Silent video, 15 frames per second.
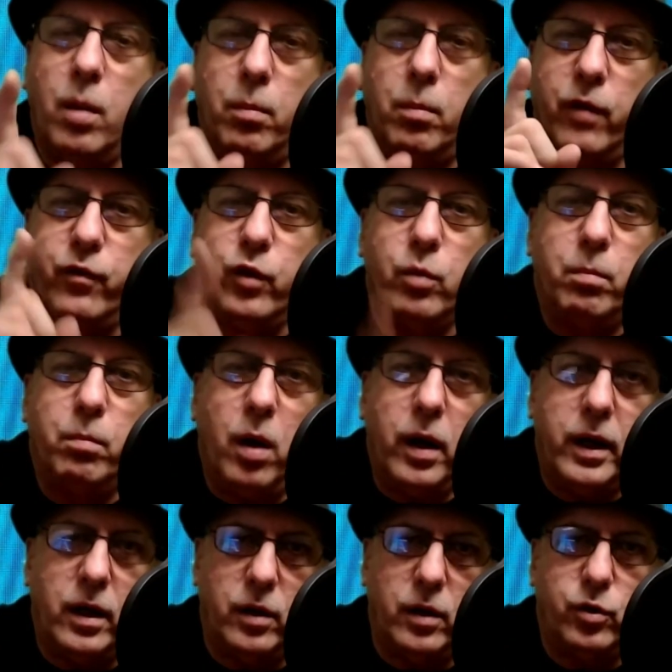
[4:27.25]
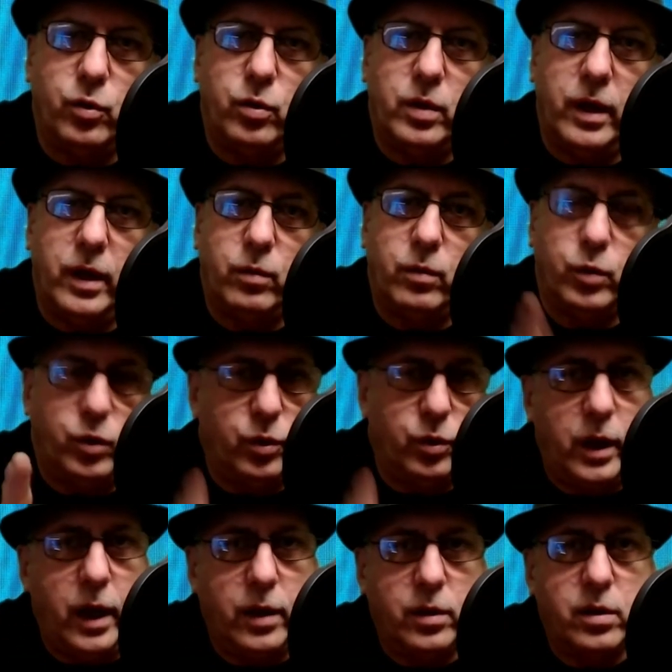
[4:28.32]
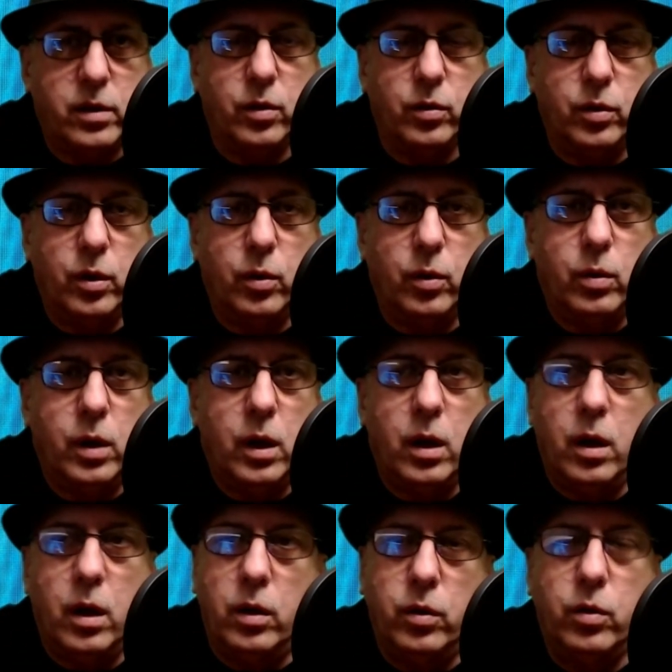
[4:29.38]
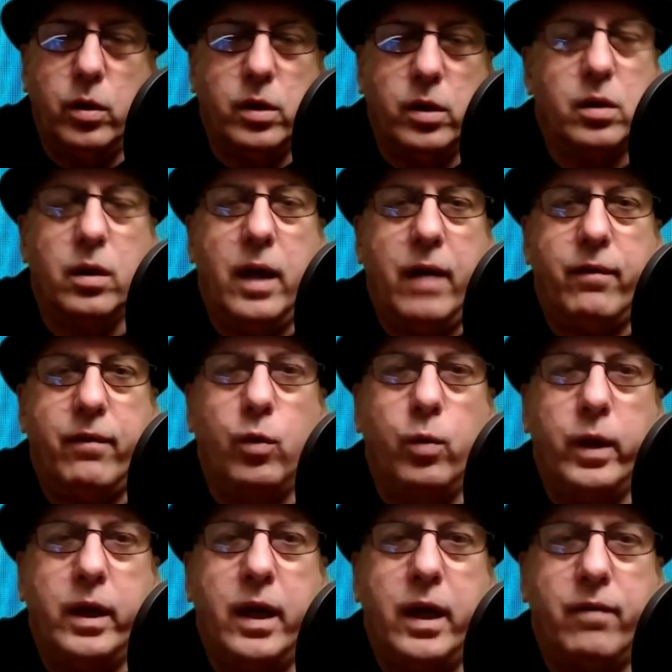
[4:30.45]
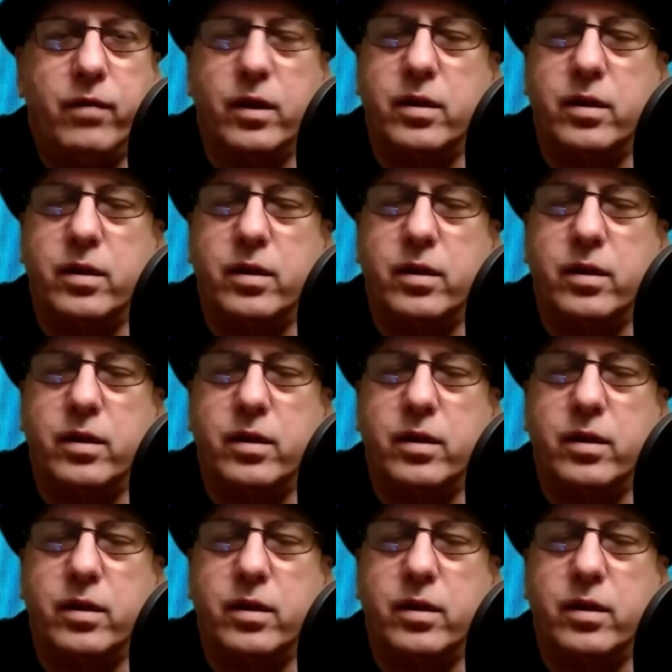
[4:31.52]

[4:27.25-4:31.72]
But if you buy it on June 10th, which you can still do, you can still have it a week after.